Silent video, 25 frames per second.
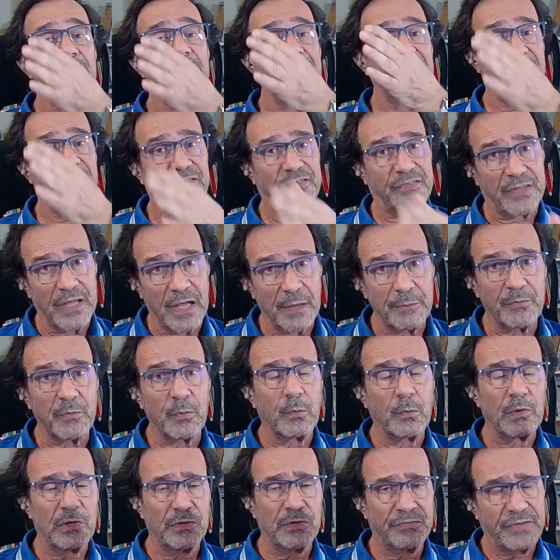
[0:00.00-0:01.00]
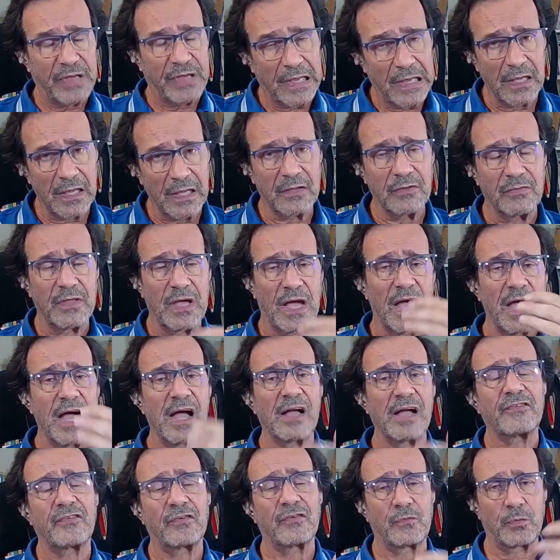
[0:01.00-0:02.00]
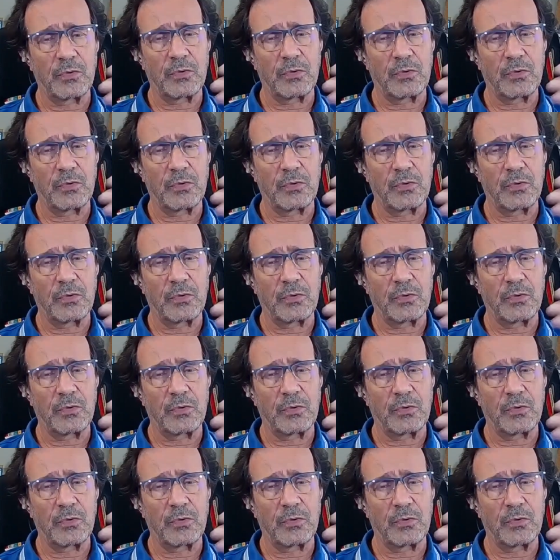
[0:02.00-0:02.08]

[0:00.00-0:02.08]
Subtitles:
The steps we will take, the actions